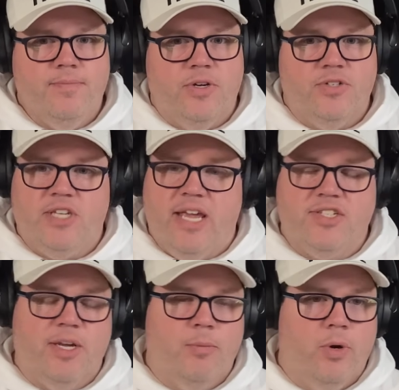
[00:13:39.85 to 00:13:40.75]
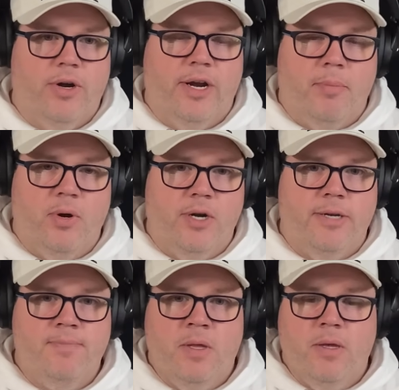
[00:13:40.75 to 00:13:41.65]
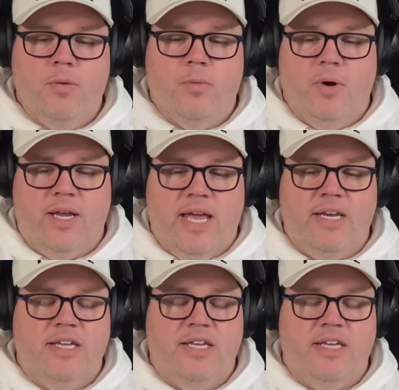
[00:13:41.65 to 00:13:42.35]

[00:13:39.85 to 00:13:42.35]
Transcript: They're saying somewhere in Alberta, where again,